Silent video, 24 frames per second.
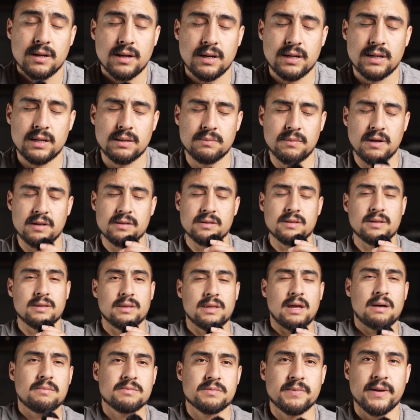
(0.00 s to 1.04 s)
And
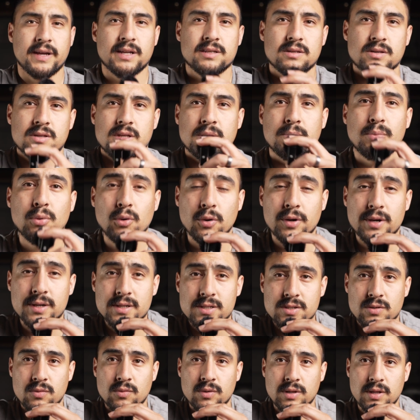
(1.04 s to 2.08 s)
now I'm speaking to the
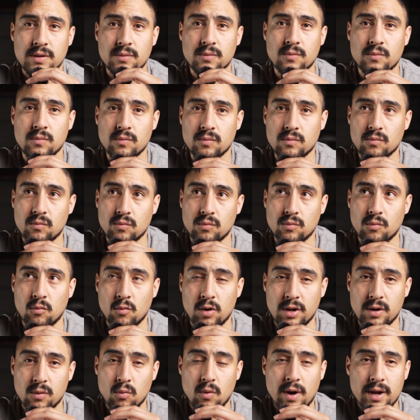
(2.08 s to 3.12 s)
employers. You really
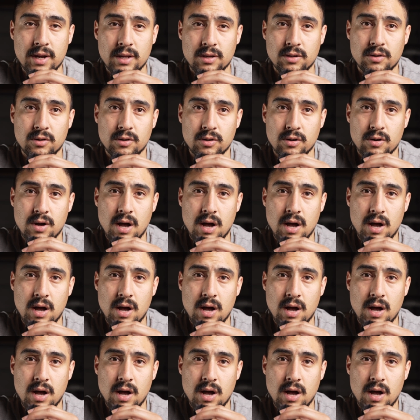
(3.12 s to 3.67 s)
want to widen your